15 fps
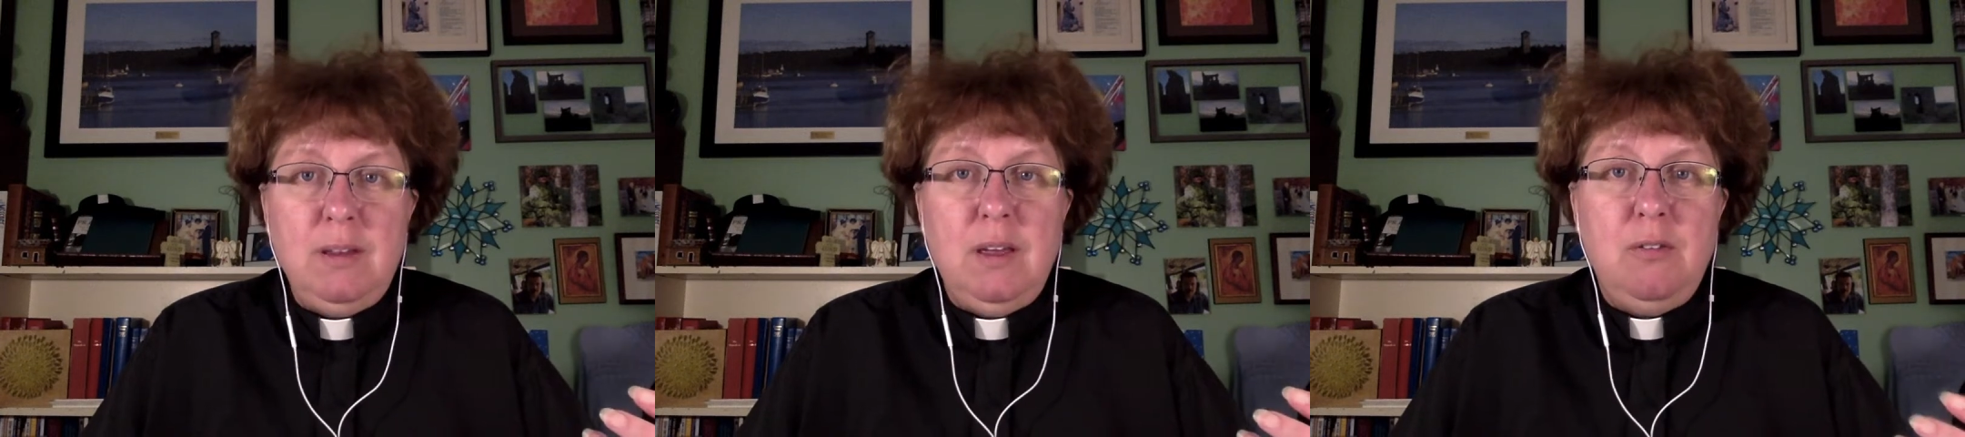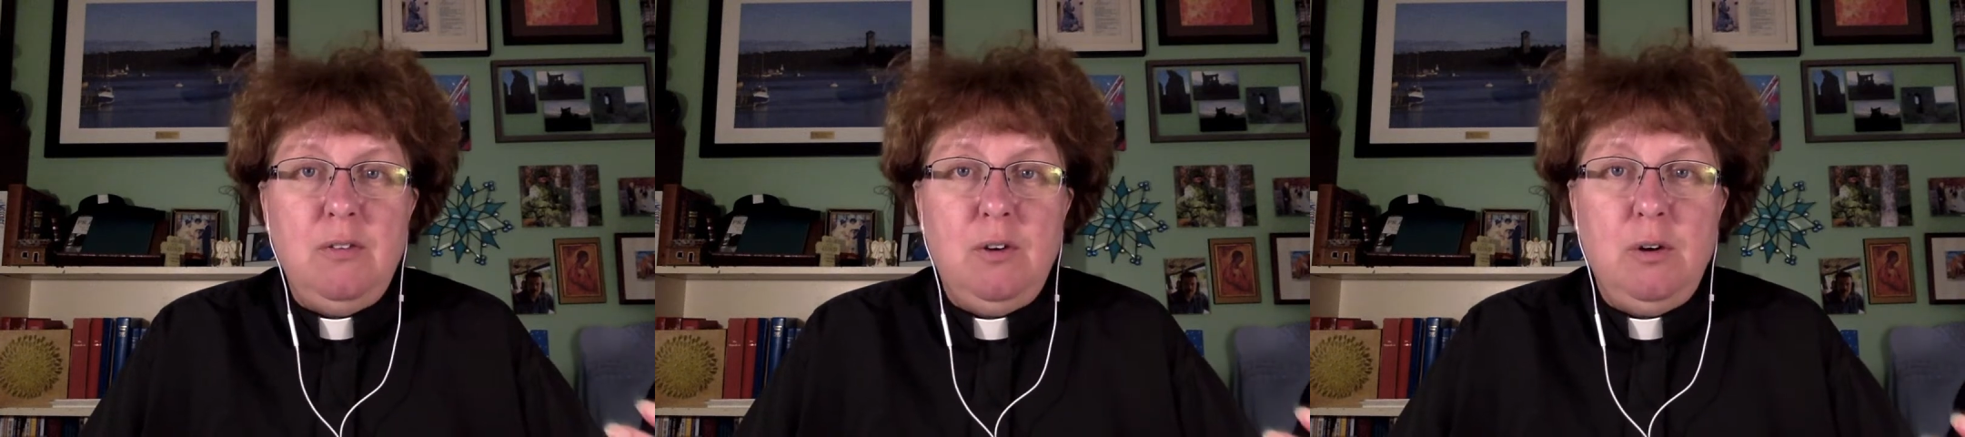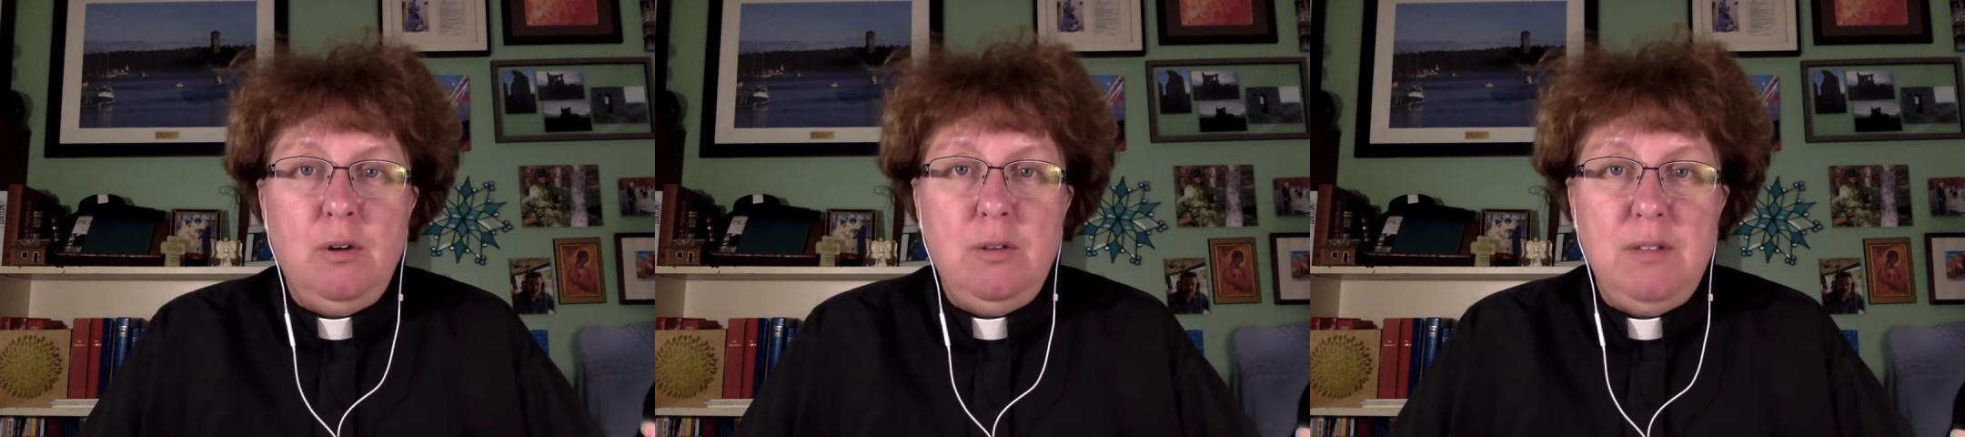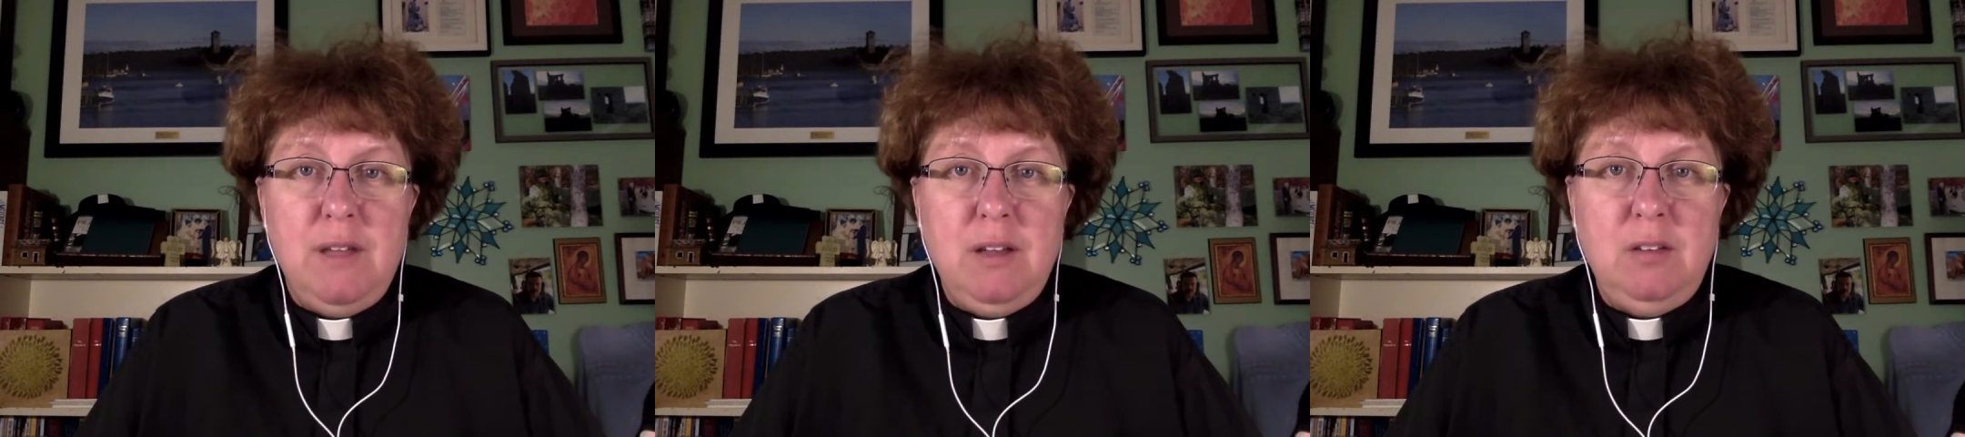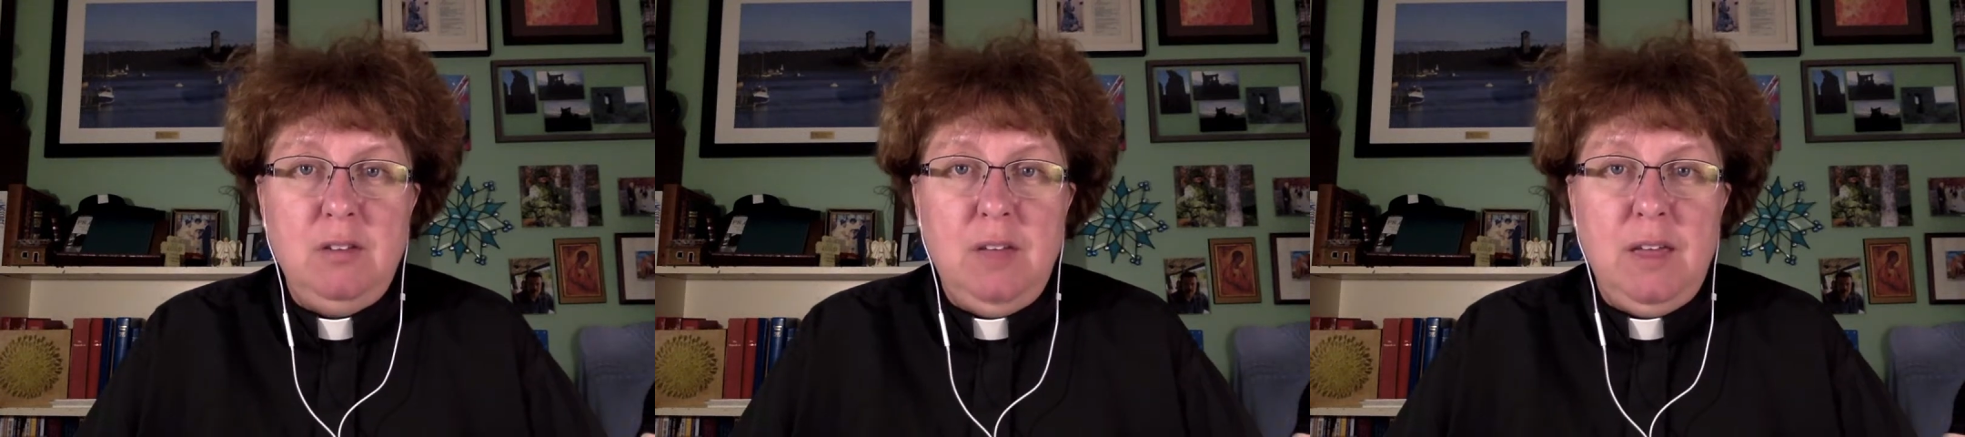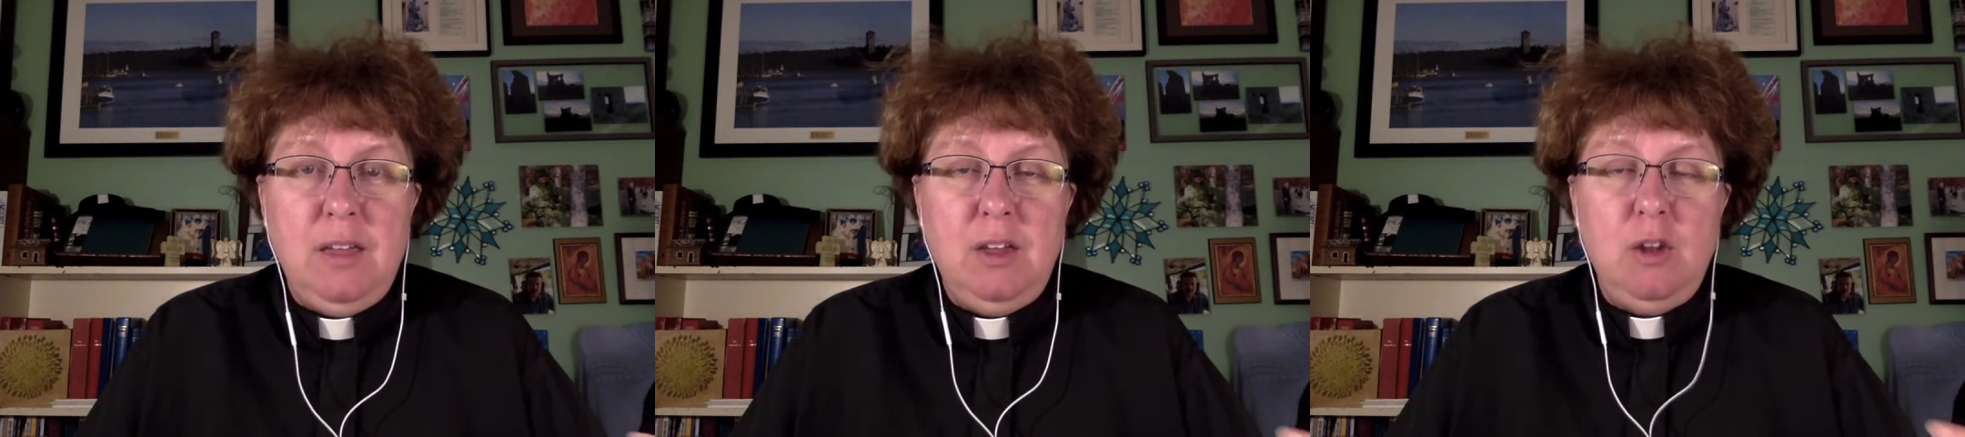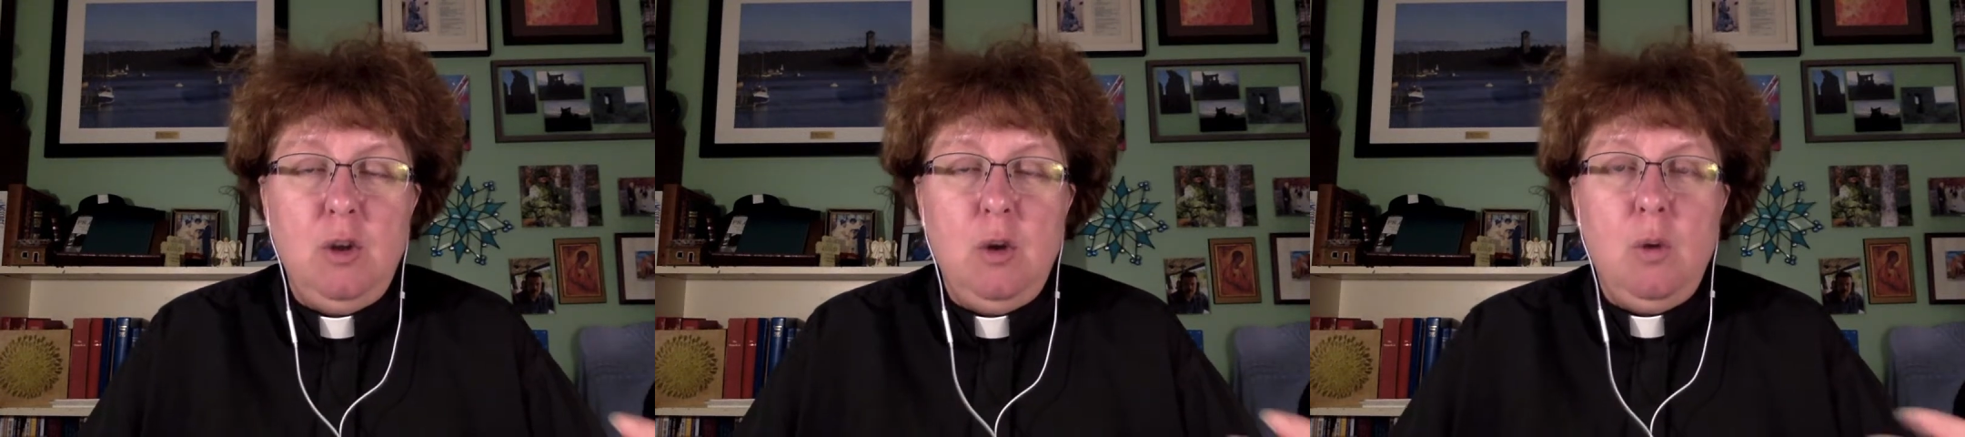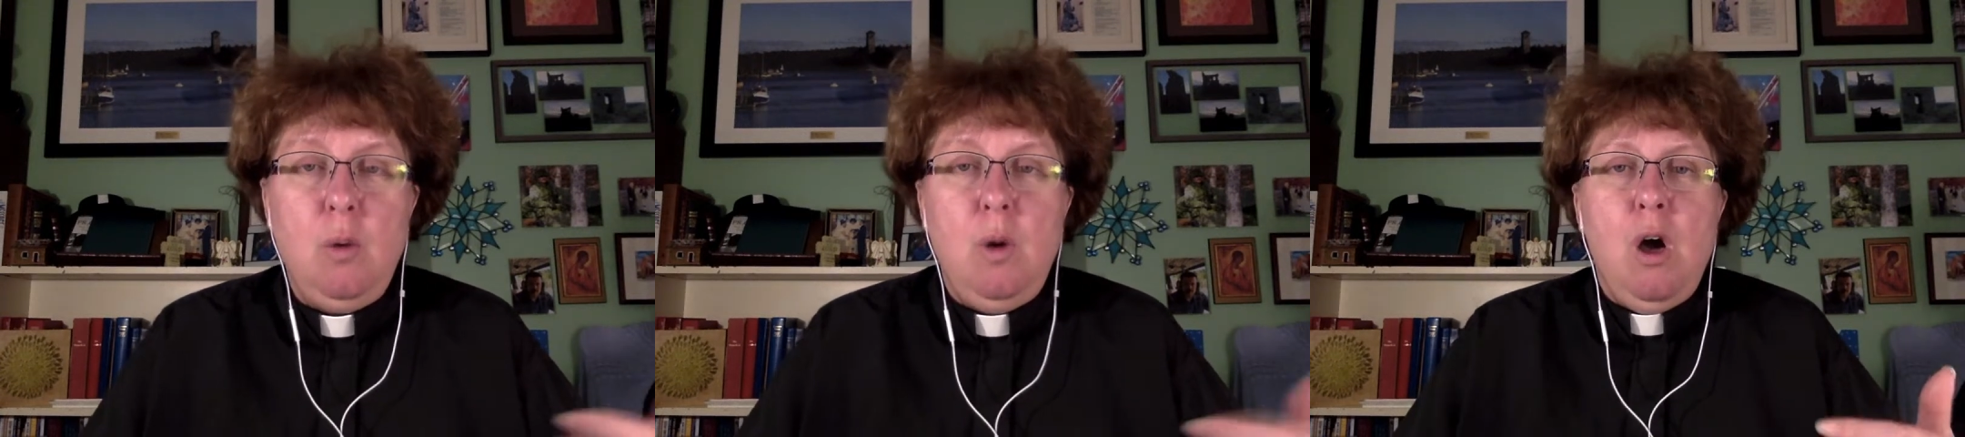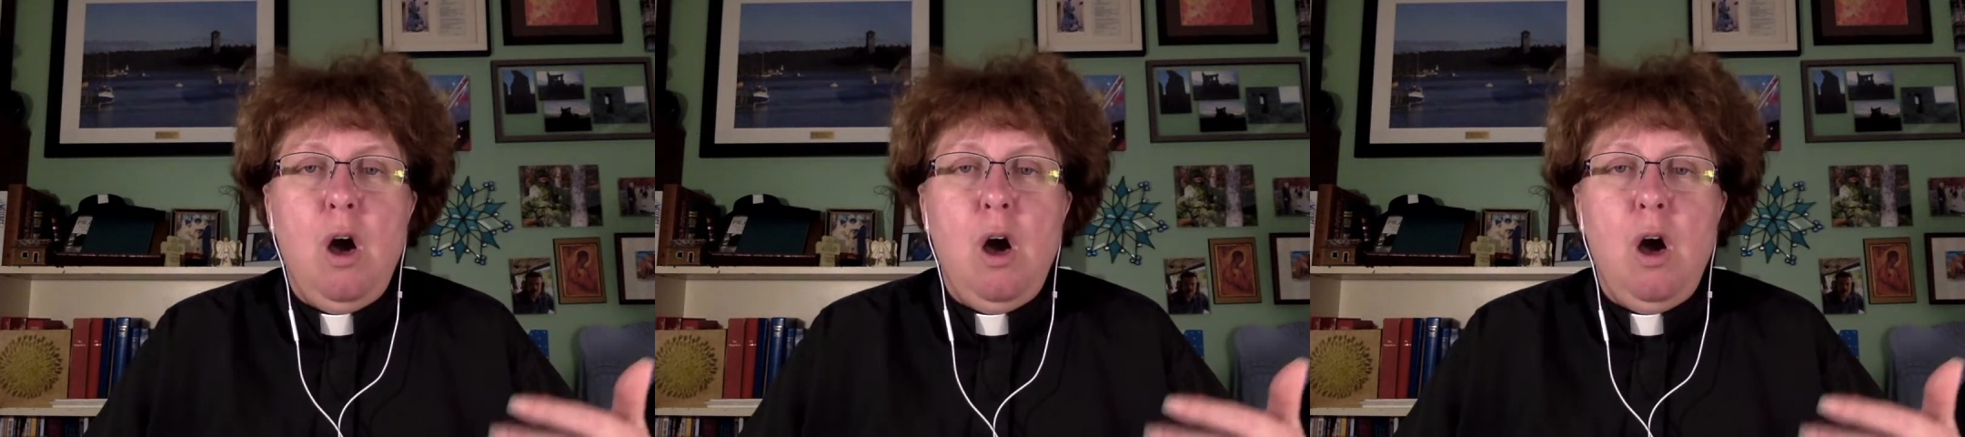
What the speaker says: have heard things like, you know,